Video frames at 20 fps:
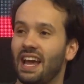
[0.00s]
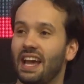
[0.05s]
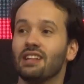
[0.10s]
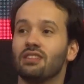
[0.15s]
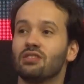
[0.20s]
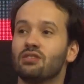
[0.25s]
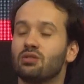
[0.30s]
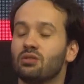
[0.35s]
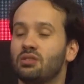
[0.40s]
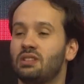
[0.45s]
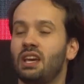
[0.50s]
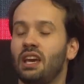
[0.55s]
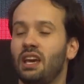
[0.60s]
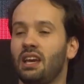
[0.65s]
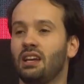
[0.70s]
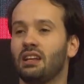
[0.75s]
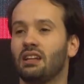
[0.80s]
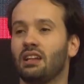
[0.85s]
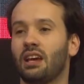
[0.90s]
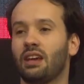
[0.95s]
And
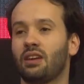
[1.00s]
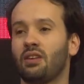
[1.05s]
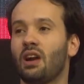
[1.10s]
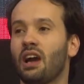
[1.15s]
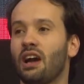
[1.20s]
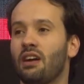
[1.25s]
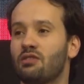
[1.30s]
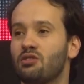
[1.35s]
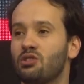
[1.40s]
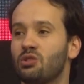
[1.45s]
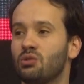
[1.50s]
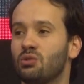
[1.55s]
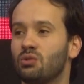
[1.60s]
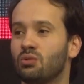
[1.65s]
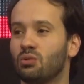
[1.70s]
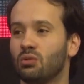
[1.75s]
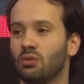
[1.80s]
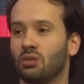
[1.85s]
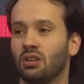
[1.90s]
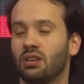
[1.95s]
today, like, you have to
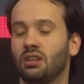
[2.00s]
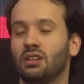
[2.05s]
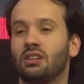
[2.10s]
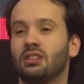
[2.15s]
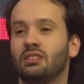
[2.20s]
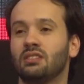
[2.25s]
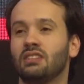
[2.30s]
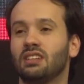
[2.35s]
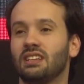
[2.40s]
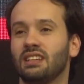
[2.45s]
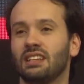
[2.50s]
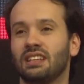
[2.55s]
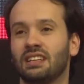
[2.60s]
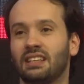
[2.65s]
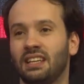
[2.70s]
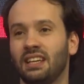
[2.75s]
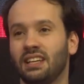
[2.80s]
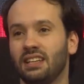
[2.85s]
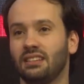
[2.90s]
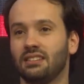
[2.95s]
learn
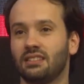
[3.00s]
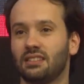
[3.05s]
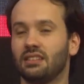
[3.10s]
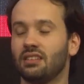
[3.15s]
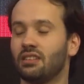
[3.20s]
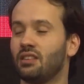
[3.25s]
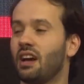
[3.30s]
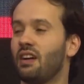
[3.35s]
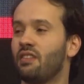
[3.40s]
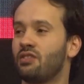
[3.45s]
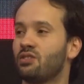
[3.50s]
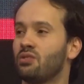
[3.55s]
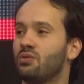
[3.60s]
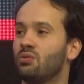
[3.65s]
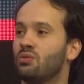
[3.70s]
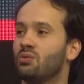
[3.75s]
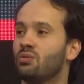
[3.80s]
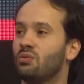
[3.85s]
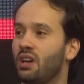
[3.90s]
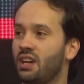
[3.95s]
Git, you have to
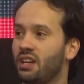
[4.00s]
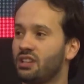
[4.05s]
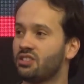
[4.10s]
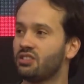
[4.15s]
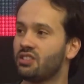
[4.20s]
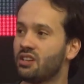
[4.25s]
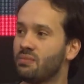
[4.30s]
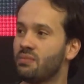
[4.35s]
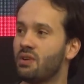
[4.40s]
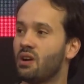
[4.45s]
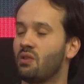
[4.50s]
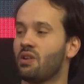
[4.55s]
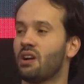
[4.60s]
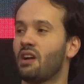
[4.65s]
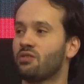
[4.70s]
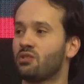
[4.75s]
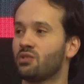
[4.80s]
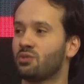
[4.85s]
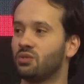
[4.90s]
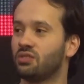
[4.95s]
do HTML, you
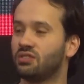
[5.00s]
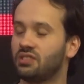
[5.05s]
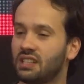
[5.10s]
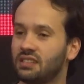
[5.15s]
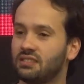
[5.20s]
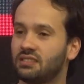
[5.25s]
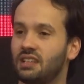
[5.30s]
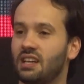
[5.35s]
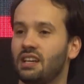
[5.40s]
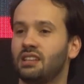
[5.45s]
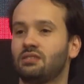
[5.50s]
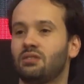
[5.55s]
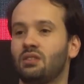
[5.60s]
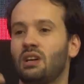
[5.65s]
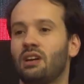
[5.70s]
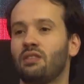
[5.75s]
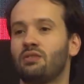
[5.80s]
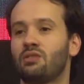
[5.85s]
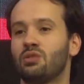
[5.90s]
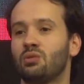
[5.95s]
have to do CSS, you
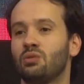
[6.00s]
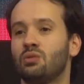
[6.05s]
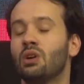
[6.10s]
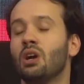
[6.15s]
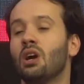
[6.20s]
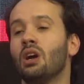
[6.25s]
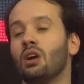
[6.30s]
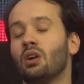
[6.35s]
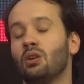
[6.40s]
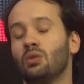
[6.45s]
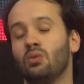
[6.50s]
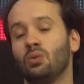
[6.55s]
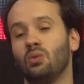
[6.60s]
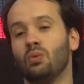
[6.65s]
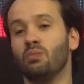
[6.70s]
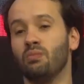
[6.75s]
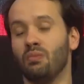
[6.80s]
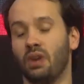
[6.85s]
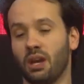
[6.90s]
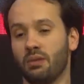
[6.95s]
have to
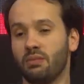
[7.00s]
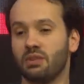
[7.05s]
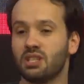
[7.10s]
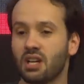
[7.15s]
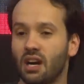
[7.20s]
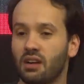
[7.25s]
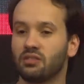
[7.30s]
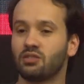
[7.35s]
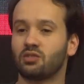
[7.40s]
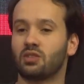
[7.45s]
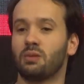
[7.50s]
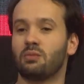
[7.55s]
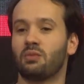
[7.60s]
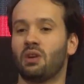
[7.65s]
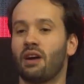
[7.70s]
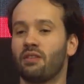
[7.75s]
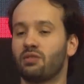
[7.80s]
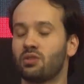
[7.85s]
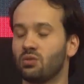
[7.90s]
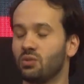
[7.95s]
do maybe JavaScript,
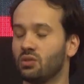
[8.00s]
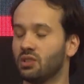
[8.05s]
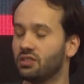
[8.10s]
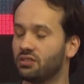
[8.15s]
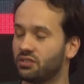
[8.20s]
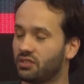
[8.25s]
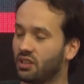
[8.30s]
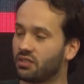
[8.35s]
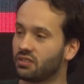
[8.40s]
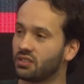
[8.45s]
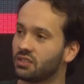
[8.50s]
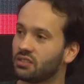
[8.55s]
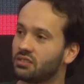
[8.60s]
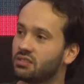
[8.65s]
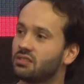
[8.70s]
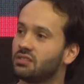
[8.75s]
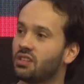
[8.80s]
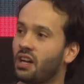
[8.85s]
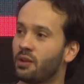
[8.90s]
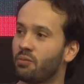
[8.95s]
you have to do the
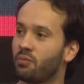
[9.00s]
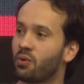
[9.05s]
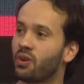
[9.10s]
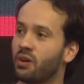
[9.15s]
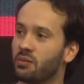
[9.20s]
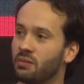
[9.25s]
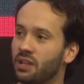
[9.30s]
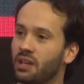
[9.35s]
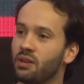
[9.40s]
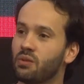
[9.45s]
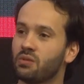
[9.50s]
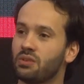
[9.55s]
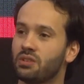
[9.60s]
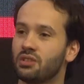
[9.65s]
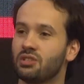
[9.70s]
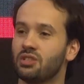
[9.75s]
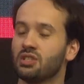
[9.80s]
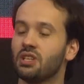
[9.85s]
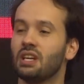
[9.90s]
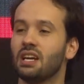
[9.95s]
server-side programming
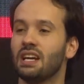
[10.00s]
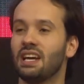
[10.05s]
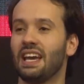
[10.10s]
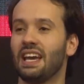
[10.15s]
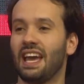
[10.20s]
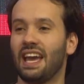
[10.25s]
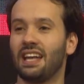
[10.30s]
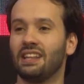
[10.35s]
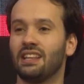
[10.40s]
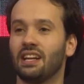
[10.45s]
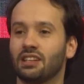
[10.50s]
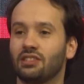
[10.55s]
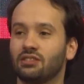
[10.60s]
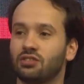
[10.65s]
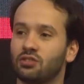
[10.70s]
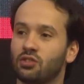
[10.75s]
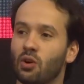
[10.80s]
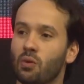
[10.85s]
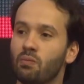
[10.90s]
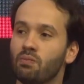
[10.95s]
language. And there
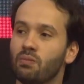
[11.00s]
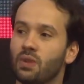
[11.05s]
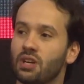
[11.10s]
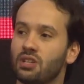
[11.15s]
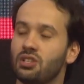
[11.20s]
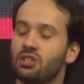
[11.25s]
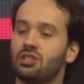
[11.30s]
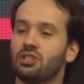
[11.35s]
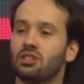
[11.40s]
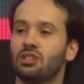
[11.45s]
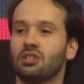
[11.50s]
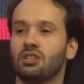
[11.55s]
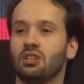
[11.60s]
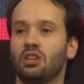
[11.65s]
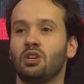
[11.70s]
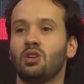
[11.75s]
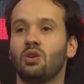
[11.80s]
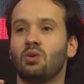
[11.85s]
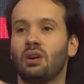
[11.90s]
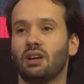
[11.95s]
is so much
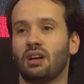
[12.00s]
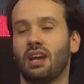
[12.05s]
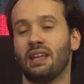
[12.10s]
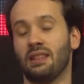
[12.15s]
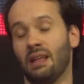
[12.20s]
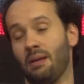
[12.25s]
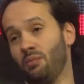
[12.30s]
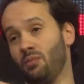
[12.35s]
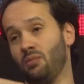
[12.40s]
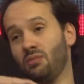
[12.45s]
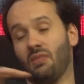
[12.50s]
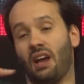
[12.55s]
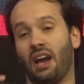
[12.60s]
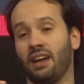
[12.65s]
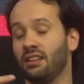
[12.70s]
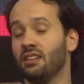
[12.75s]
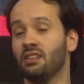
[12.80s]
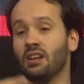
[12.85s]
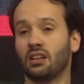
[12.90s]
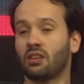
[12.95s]

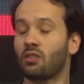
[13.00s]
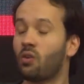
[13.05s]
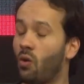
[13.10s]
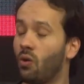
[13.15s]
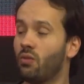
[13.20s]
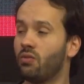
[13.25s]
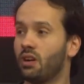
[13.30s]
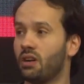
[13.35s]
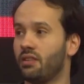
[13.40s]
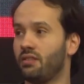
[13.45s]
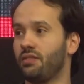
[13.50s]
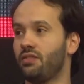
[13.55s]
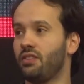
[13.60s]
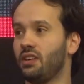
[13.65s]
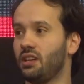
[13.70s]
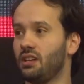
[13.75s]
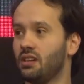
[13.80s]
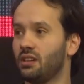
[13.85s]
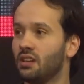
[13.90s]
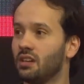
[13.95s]
I did not cover
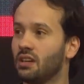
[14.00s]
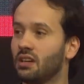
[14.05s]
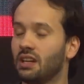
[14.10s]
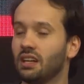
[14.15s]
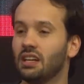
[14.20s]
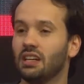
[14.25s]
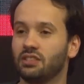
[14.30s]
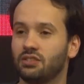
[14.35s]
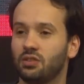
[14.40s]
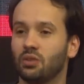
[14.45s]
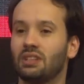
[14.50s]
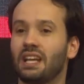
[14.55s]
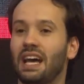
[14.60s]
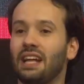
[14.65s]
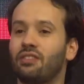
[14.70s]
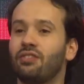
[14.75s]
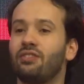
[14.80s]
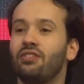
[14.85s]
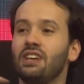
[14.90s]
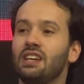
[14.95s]
everything. So
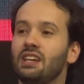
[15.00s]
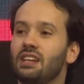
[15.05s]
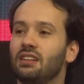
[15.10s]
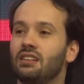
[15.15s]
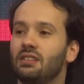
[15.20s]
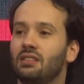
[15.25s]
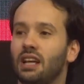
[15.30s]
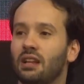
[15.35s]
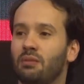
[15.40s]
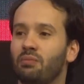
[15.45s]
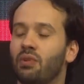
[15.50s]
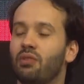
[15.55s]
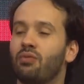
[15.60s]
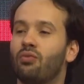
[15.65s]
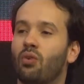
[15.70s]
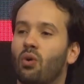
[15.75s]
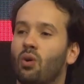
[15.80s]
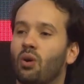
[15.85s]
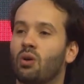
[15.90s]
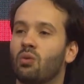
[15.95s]
that thing that
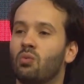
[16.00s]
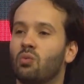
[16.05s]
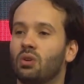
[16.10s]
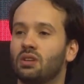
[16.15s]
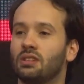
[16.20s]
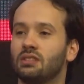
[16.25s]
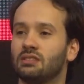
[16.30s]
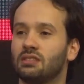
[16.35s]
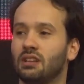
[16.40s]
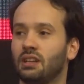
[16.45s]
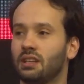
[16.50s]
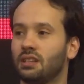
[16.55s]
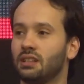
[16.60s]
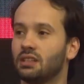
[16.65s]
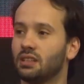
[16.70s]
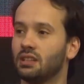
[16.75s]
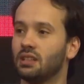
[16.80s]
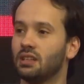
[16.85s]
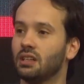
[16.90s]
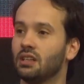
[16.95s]
before was like
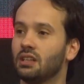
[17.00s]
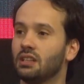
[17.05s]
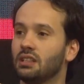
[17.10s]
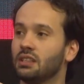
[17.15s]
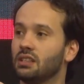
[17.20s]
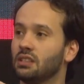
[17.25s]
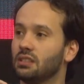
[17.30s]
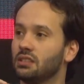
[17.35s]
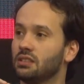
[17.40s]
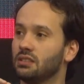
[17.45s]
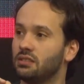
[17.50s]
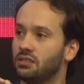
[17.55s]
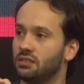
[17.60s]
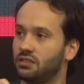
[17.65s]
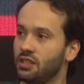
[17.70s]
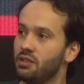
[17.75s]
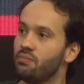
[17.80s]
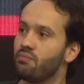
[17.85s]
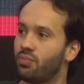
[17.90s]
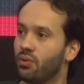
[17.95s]

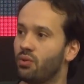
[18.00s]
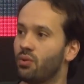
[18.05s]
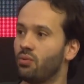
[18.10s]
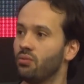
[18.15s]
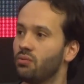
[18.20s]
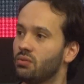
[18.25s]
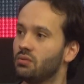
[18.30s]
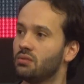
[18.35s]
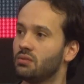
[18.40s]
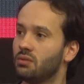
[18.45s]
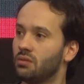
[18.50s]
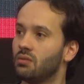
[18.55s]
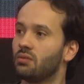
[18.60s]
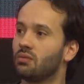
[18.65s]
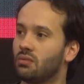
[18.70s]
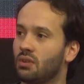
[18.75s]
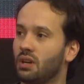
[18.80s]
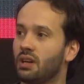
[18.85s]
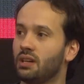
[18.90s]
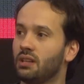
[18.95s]
simple,
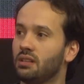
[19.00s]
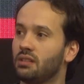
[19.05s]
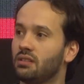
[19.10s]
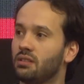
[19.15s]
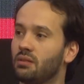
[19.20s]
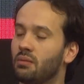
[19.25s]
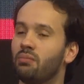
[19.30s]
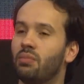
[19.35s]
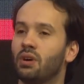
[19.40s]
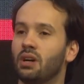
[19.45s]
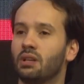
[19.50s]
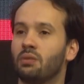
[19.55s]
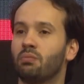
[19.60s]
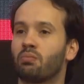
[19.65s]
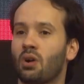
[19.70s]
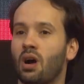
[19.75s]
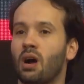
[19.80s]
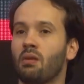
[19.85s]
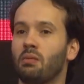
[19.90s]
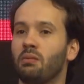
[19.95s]
right, but
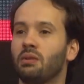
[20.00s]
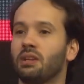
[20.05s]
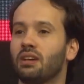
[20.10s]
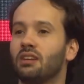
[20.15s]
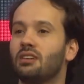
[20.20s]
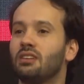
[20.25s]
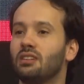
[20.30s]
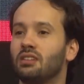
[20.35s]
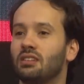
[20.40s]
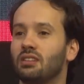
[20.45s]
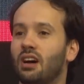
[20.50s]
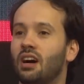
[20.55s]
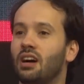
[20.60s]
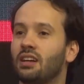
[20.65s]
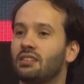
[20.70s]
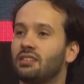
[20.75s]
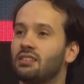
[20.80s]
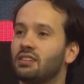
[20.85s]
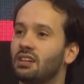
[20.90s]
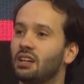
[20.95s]
probably could
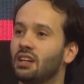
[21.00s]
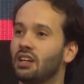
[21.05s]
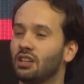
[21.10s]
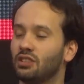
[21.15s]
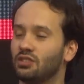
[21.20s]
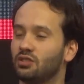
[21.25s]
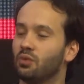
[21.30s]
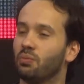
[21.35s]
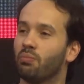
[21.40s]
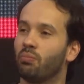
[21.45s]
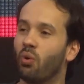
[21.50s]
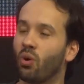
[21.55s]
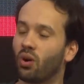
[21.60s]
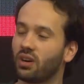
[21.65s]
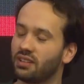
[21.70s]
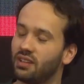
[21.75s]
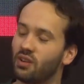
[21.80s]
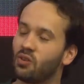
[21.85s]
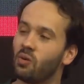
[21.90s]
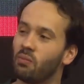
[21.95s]
not
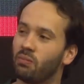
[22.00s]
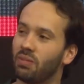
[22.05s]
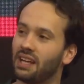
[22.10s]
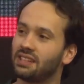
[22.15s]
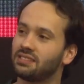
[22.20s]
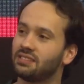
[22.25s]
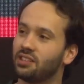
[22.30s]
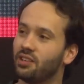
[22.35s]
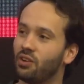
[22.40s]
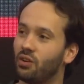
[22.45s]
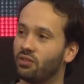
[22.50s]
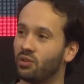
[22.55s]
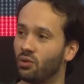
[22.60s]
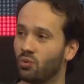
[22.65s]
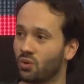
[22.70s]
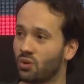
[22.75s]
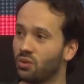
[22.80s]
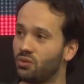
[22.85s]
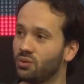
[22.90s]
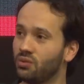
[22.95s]
support the complexity of the
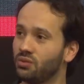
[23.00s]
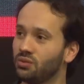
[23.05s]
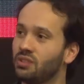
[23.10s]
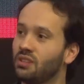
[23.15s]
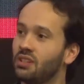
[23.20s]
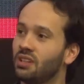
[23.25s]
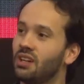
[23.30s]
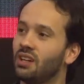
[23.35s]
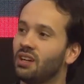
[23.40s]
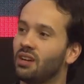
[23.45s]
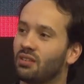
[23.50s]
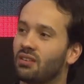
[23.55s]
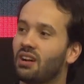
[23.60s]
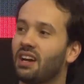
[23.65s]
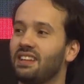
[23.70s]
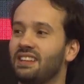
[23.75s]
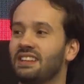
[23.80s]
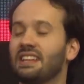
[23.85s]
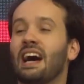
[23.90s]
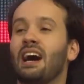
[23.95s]
world,
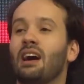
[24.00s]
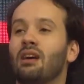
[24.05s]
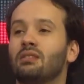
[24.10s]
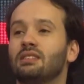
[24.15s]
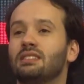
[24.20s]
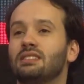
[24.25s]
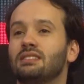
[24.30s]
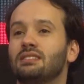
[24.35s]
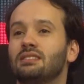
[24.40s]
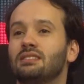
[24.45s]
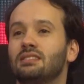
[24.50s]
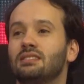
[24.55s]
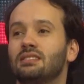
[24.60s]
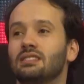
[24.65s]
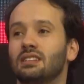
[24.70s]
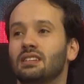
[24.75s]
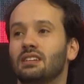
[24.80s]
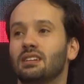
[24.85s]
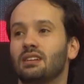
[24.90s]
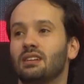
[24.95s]
right, now is